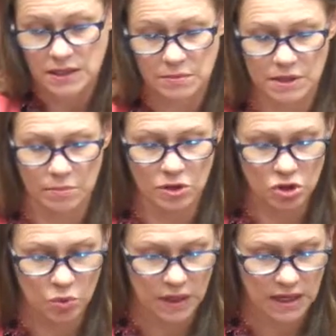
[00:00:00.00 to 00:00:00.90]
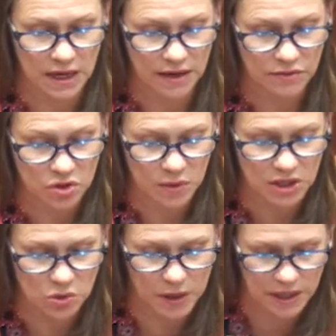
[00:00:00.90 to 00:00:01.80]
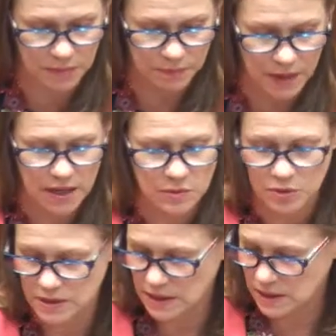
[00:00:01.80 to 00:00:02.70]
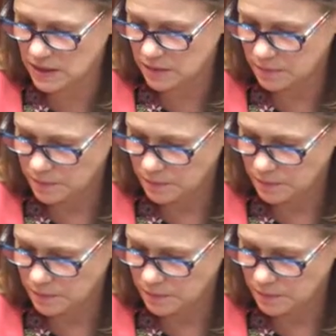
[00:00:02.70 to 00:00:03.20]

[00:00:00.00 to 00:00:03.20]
September 29th, 2020, as presented.